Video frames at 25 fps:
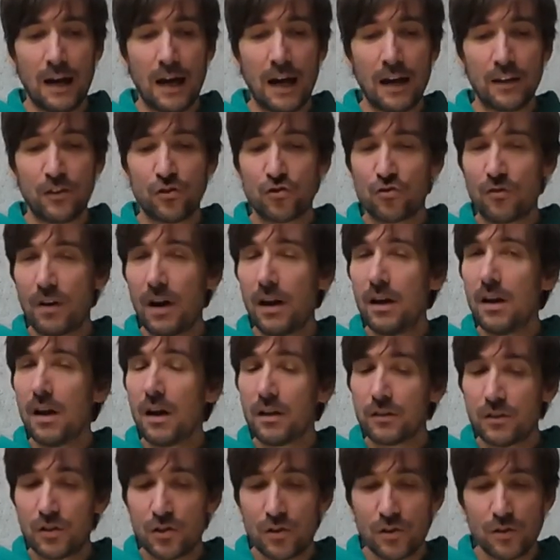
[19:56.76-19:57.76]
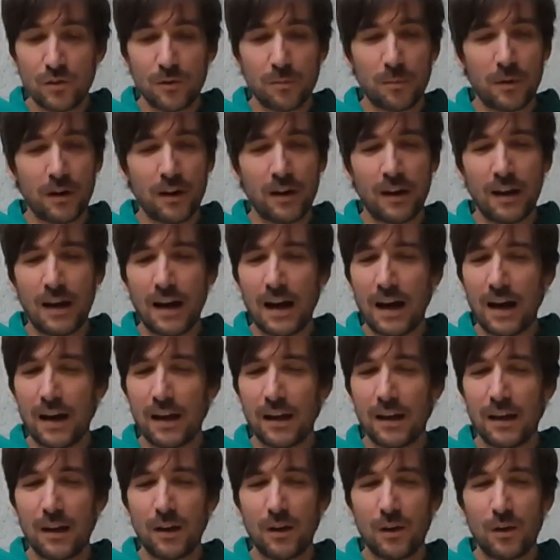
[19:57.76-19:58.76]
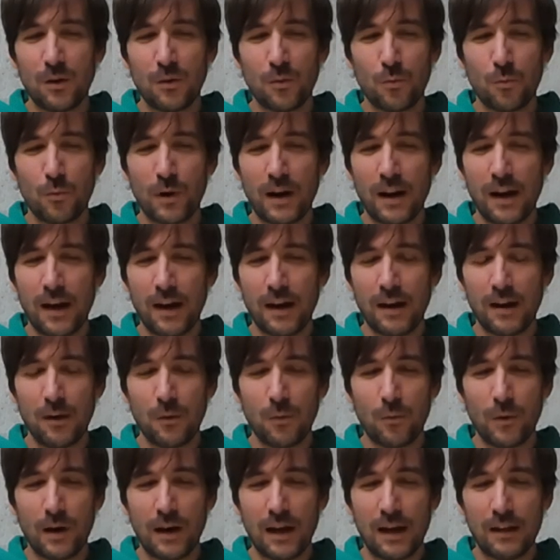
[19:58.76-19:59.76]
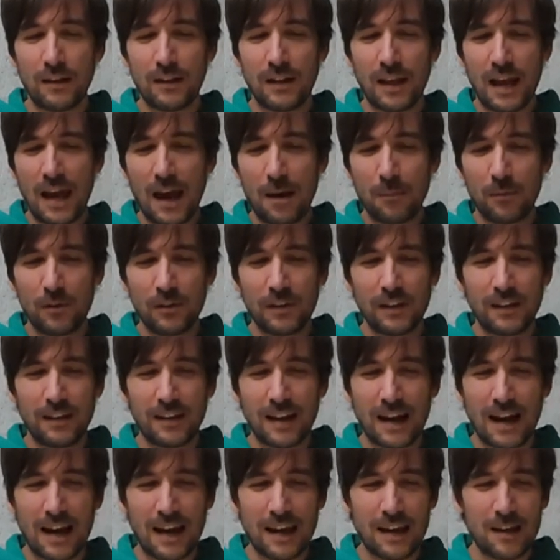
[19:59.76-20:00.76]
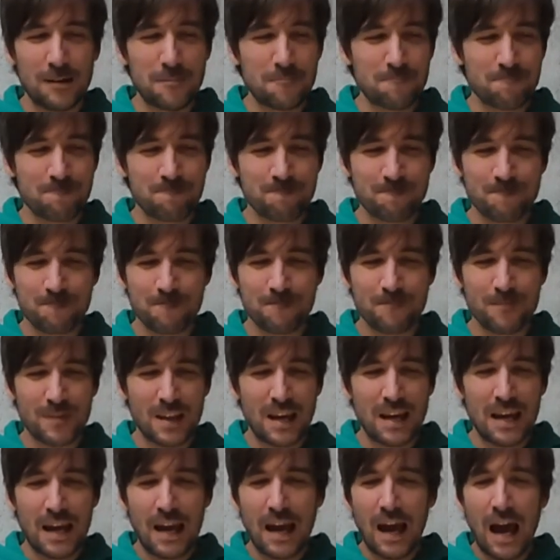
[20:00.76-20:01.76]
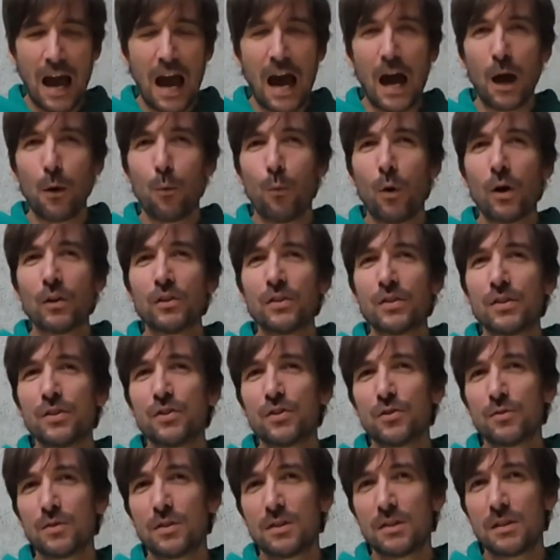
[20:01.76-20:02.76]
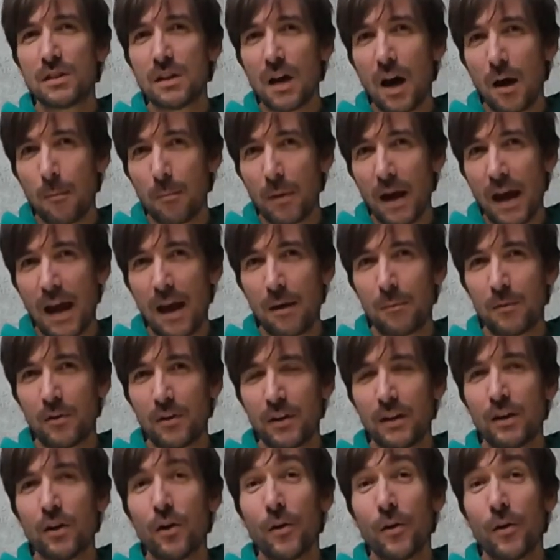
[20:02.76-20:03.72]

I try not to, but when I hammered it, I wanted to stop hammering